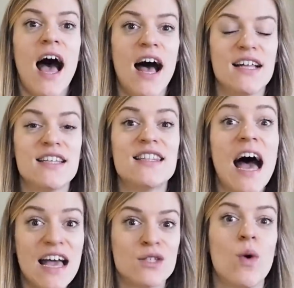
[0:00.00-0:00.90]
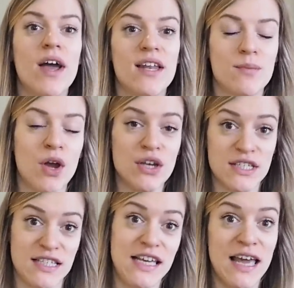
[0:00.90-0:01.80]
and that is why I ended up going
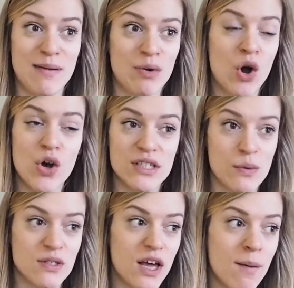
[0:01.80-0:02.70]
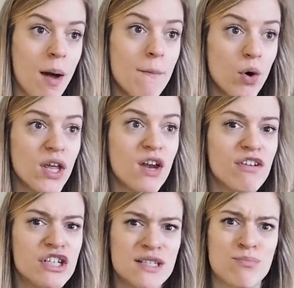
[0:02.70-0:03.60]
to see him, because it was like my body had
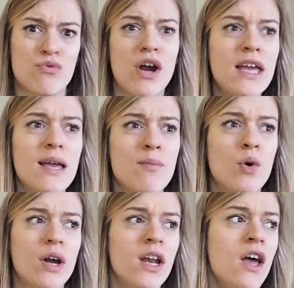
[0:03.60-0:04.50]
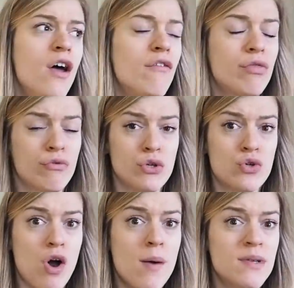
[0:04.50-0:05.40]
reached this breaking point through
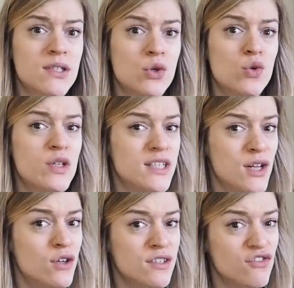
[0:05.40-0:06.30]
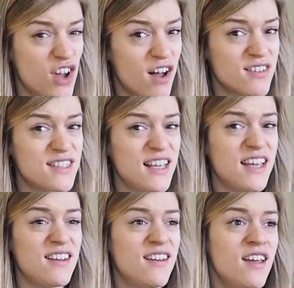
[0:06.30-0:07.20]
drama school, which is lots of
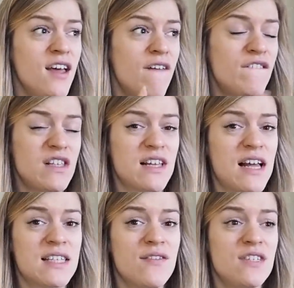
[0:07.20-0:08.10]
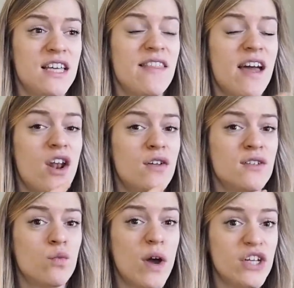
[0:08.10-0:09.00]
dancing and physical activity, and then
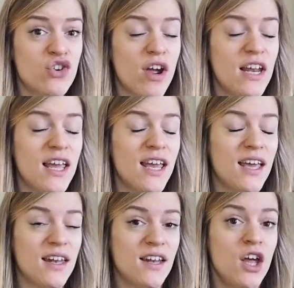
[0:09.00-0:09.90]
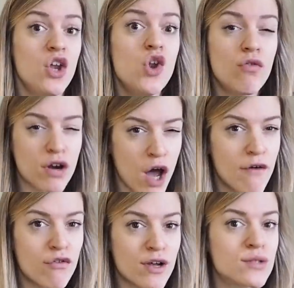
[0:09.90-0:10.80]
lots of weight training and not
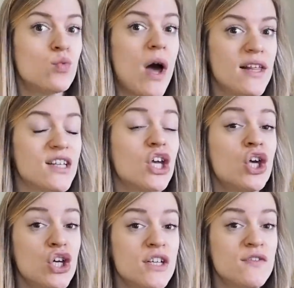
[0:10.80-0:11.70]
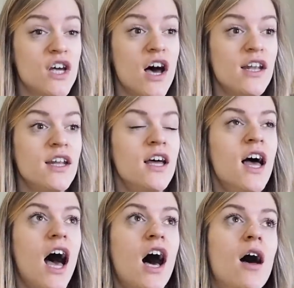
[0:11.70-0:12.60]
recovering as well as I could have done,
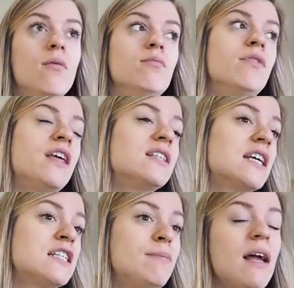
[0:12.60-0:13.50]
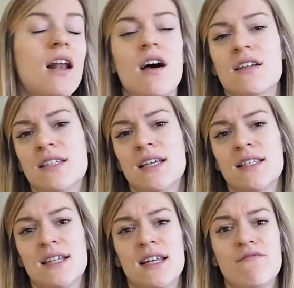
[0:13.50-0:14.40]
things like spin
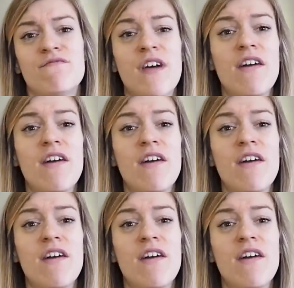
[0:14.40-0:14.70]
classes and